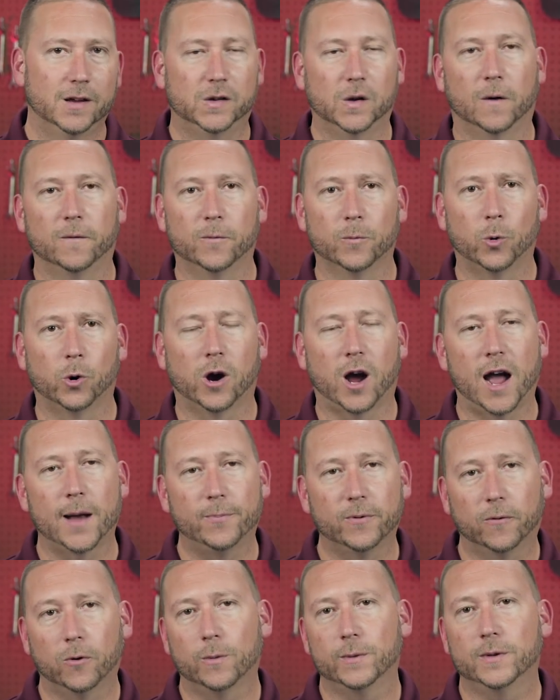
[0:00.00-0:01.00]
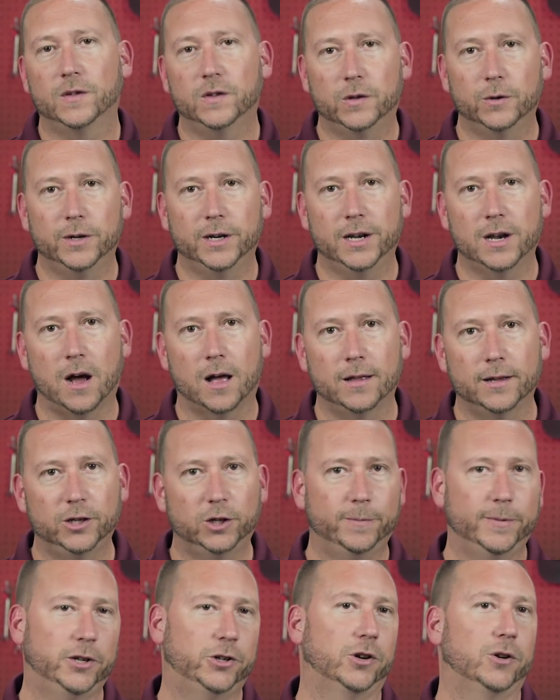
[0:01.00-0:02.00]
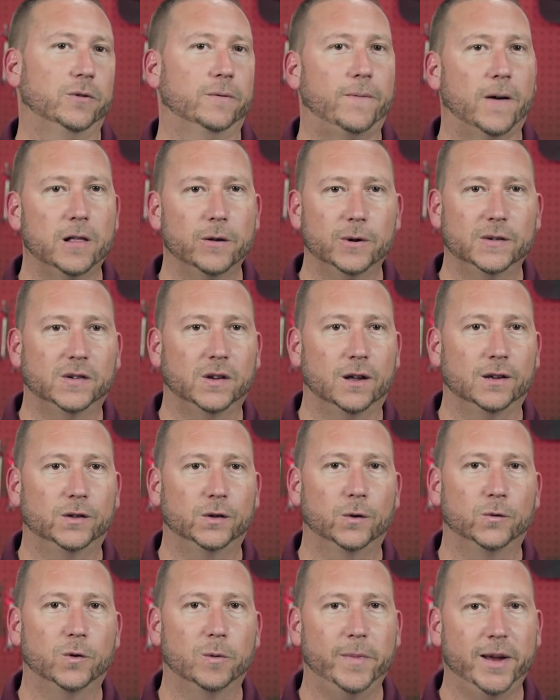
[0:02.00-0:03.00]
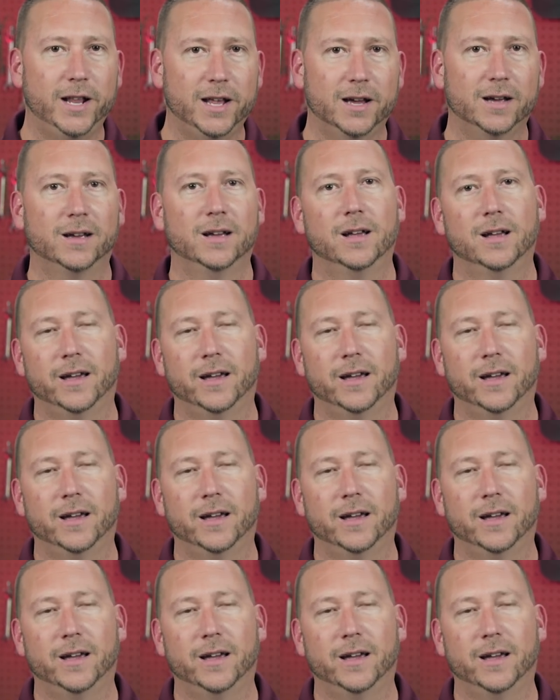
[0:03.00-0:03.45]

So for more high performance tuning knowledge, be sure to follow us on social media,